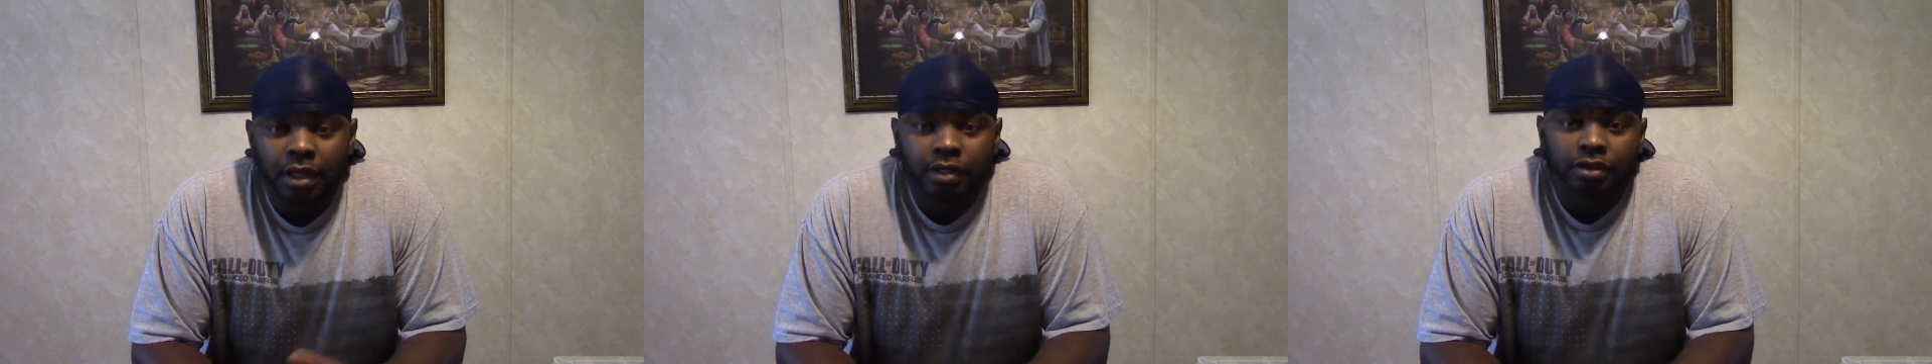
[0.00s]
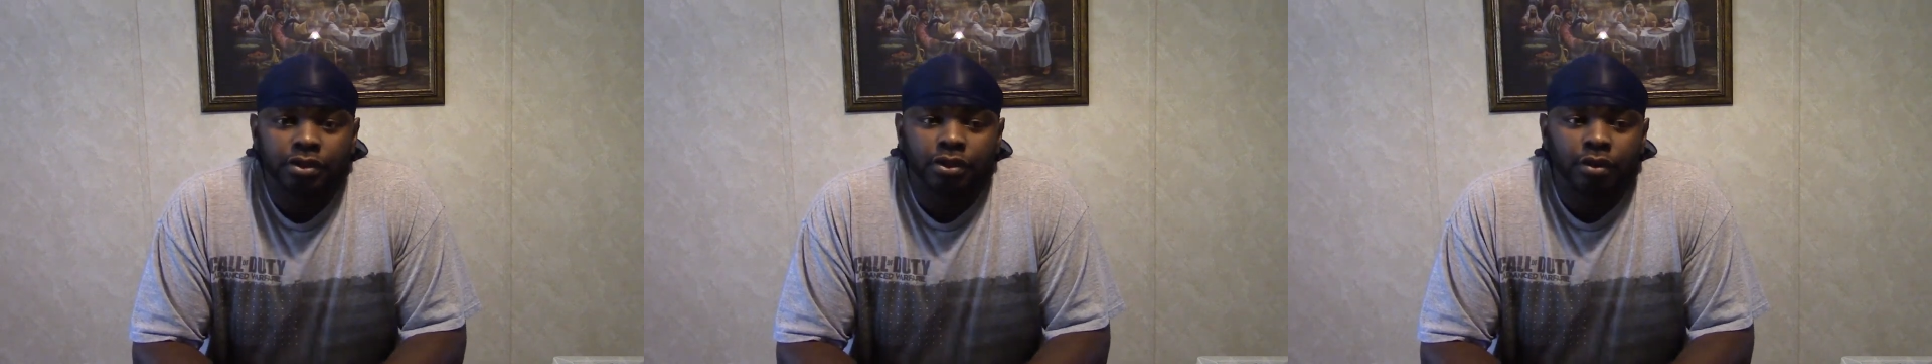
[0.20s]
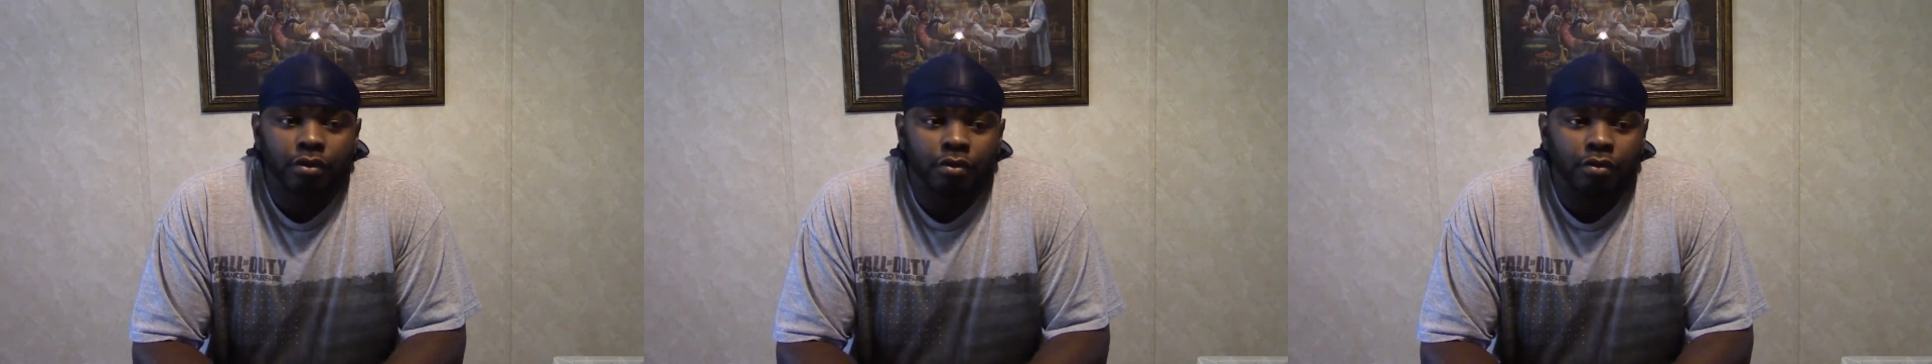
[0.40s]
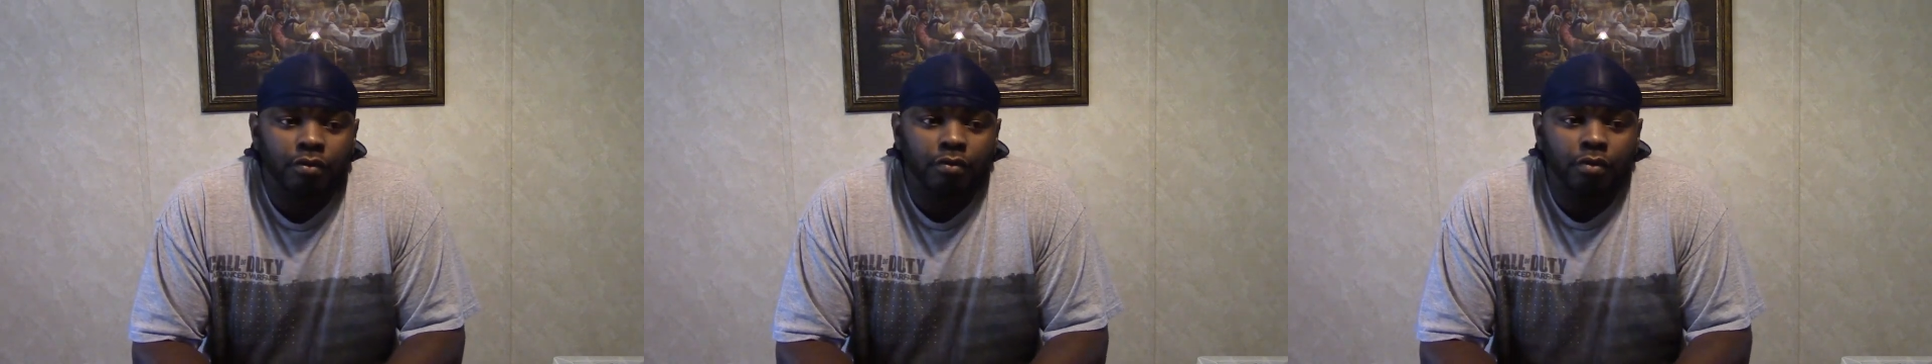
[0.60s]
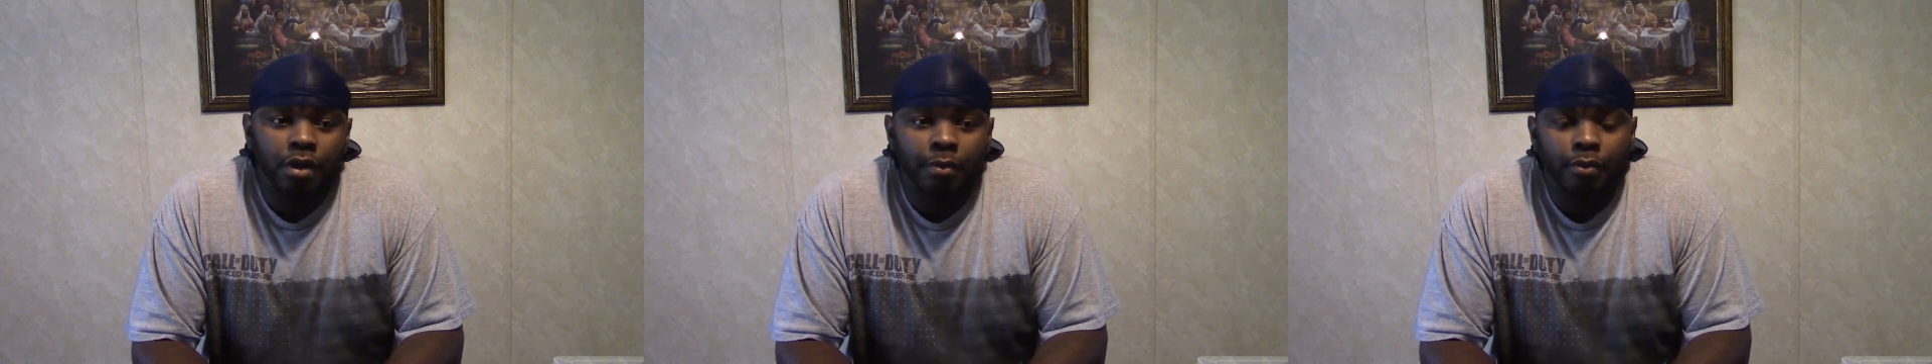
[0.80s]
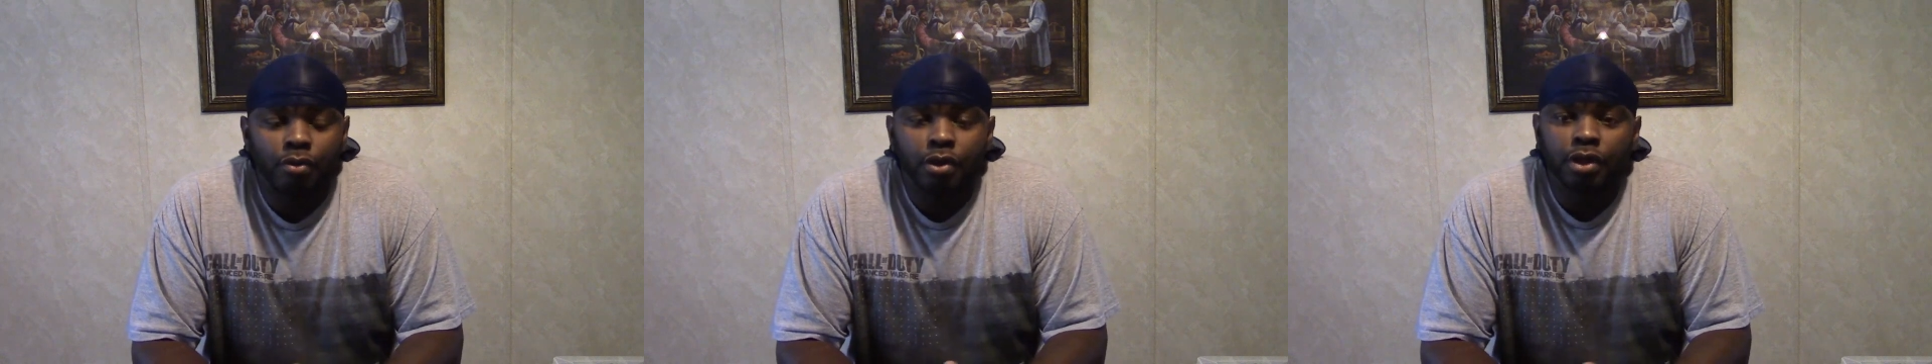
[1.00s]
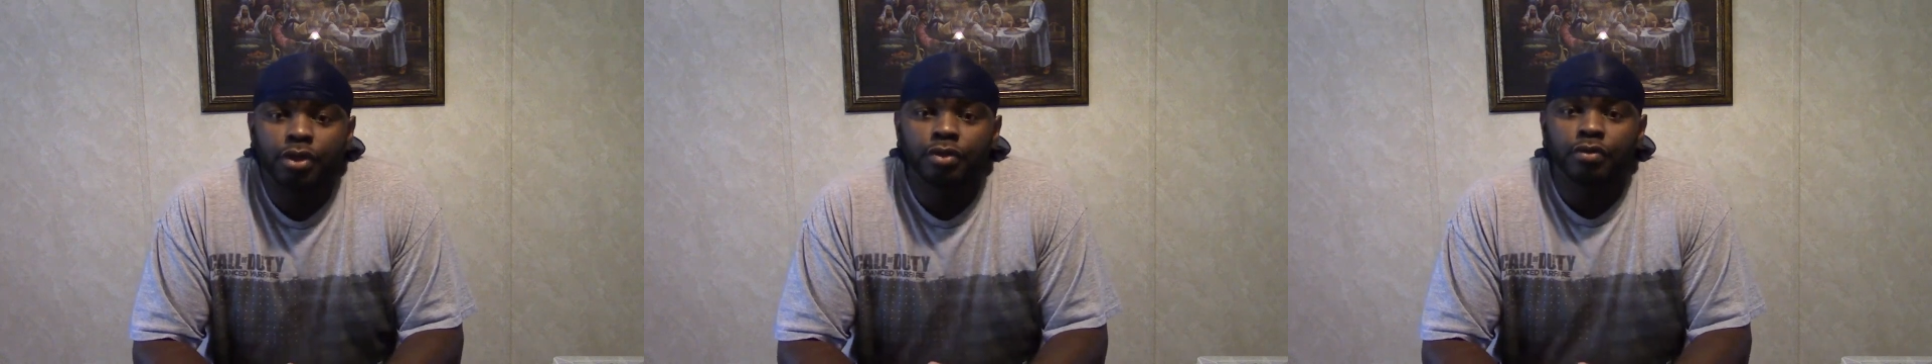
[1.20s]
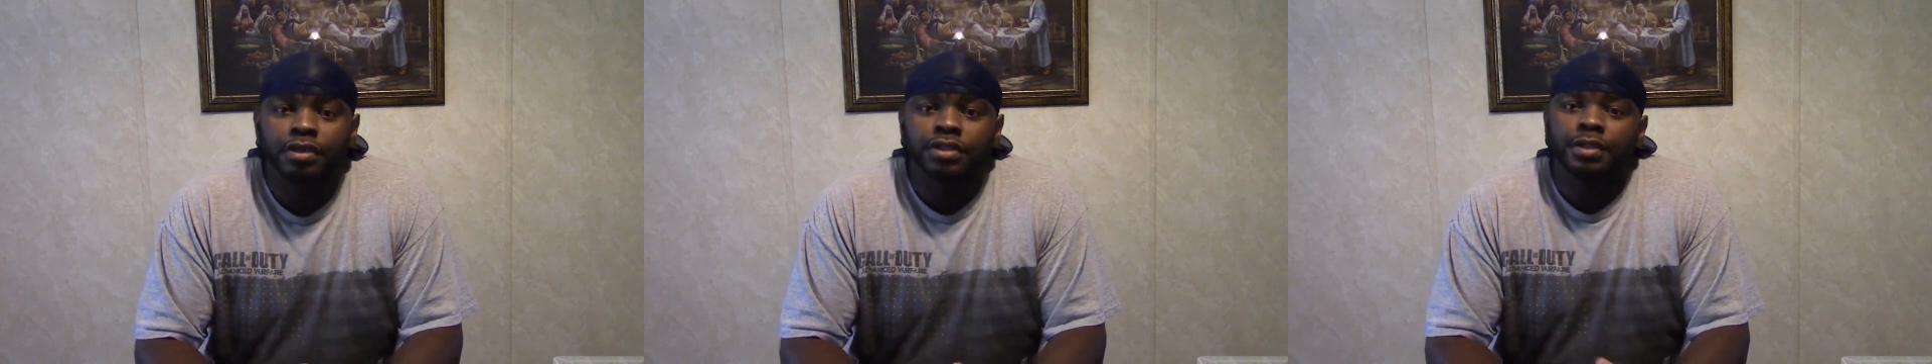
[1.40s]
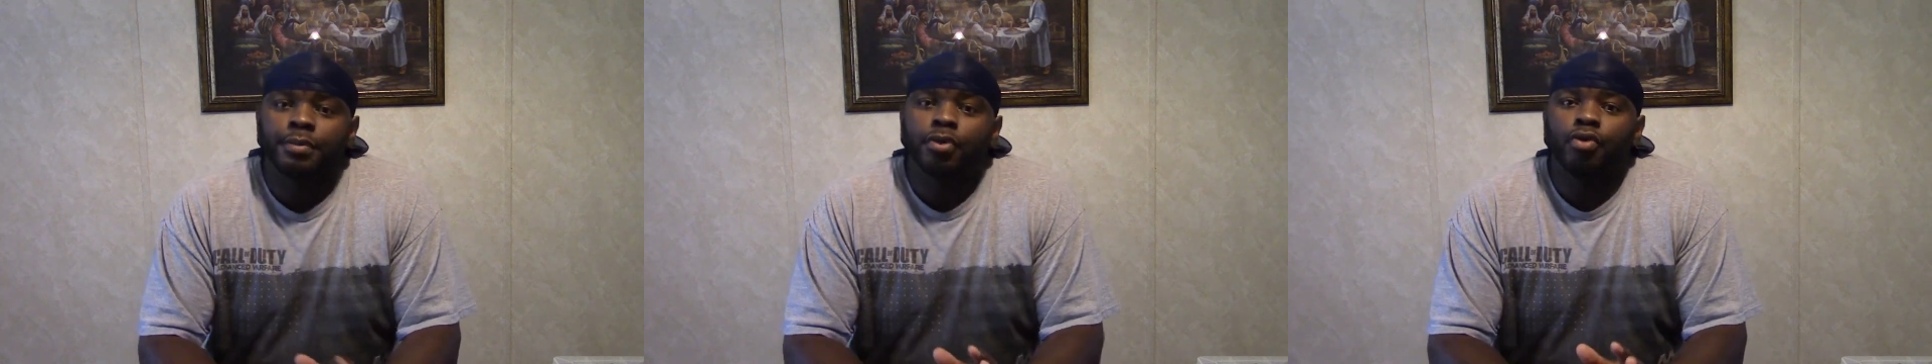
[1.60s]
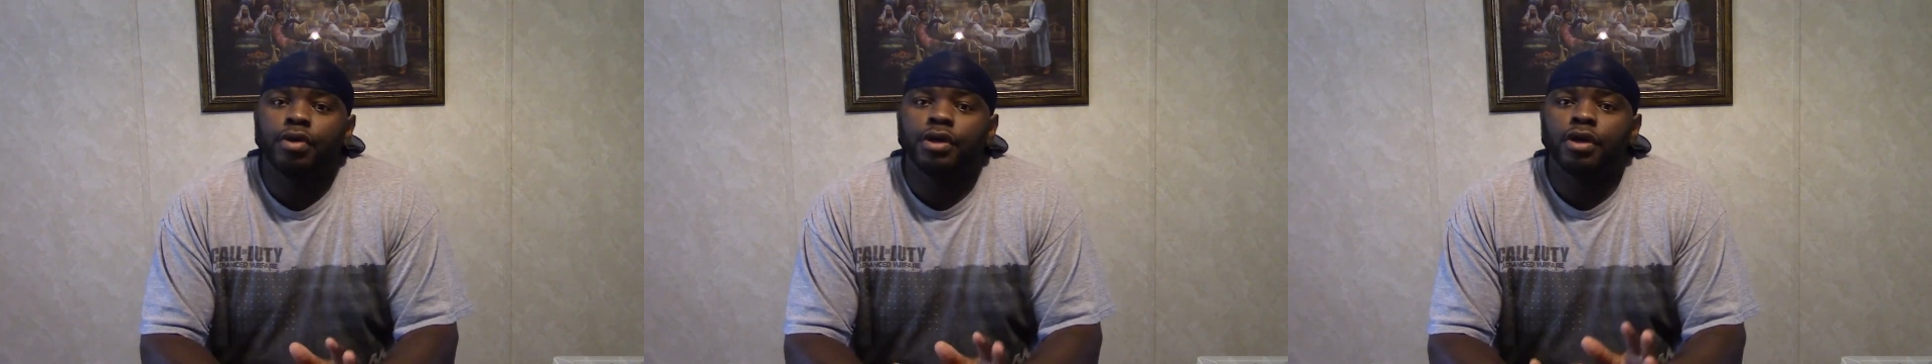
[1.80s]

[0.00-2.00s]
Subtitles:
So what I'm going to do is I'm going